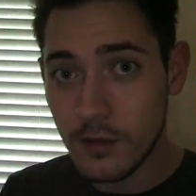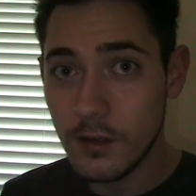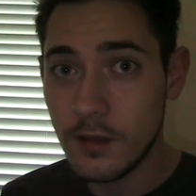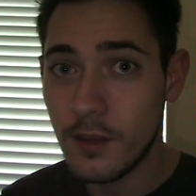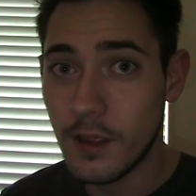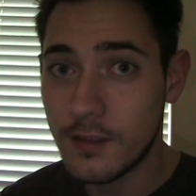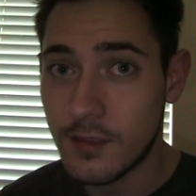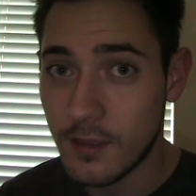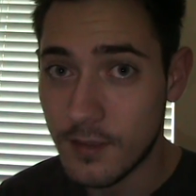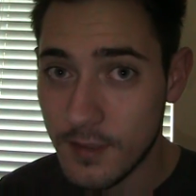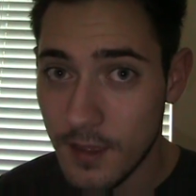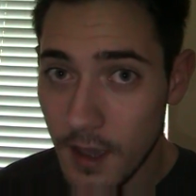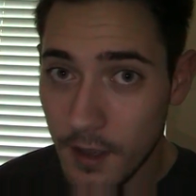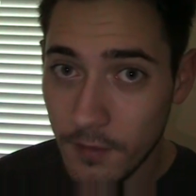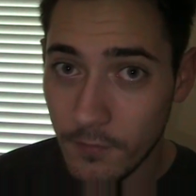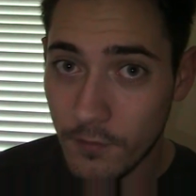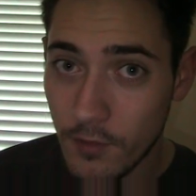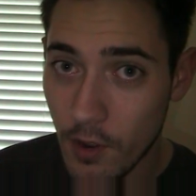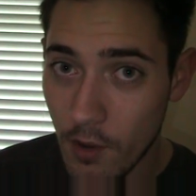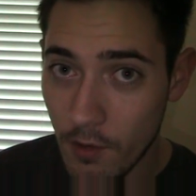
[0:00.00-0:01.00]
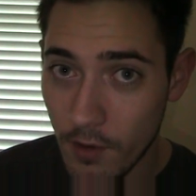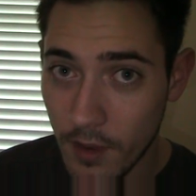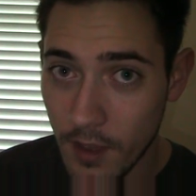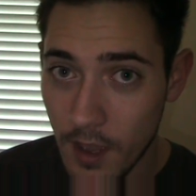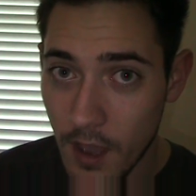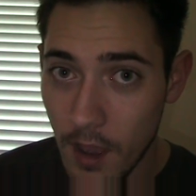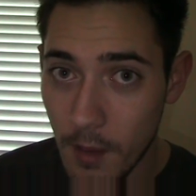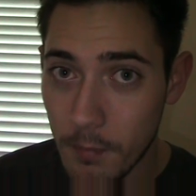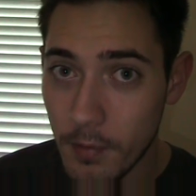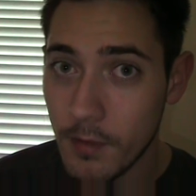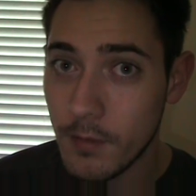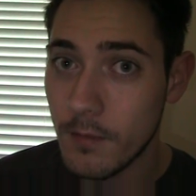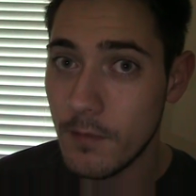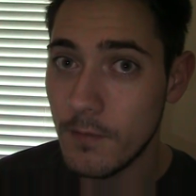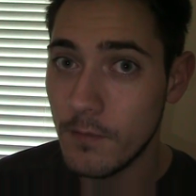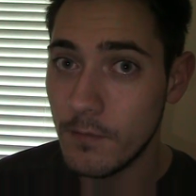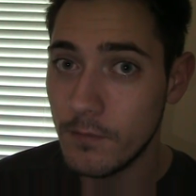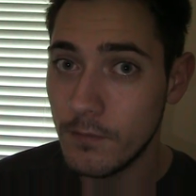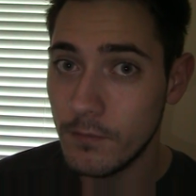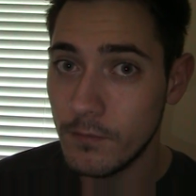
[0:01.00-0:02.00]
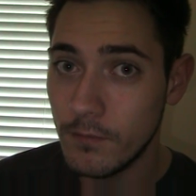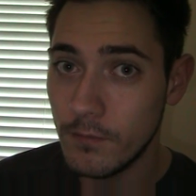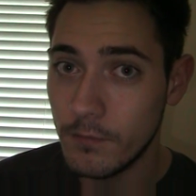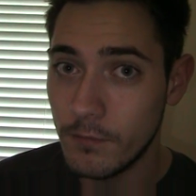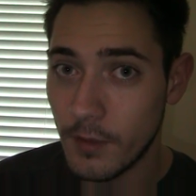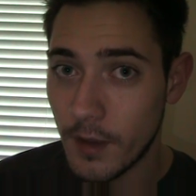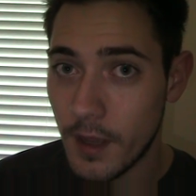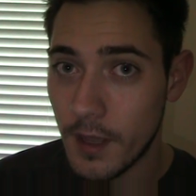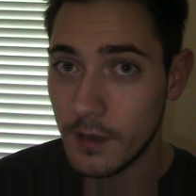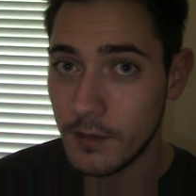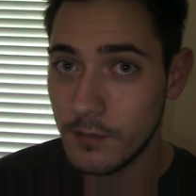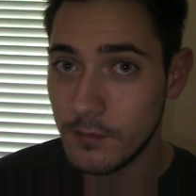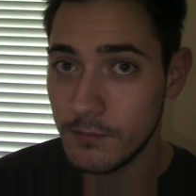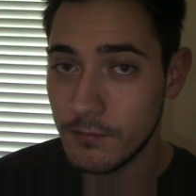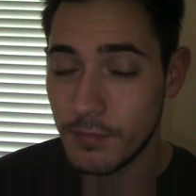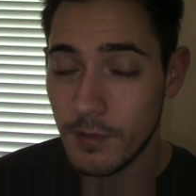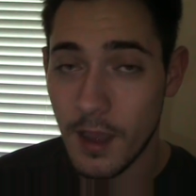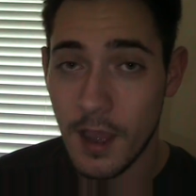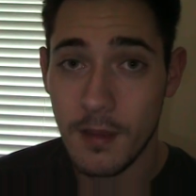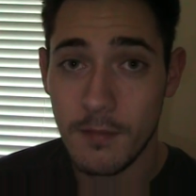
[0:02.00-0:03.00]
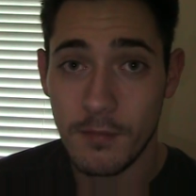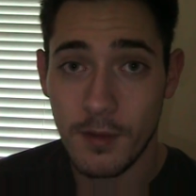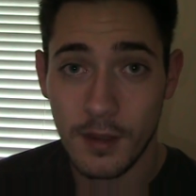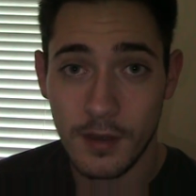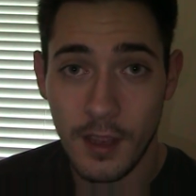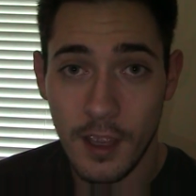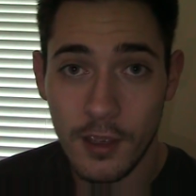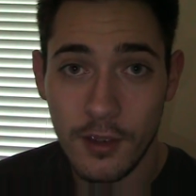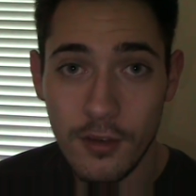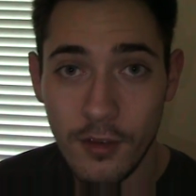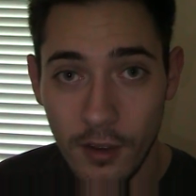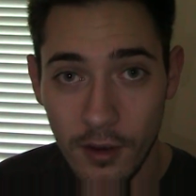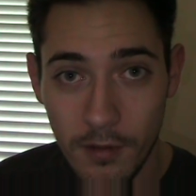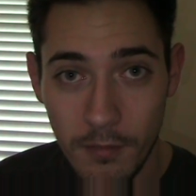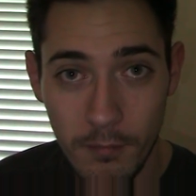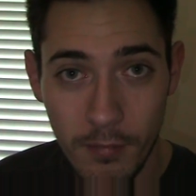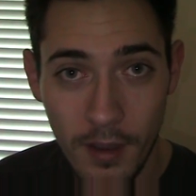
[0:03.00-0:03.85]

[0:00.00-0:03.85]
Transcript: That's the sound of growing up, but by by Dane Cook.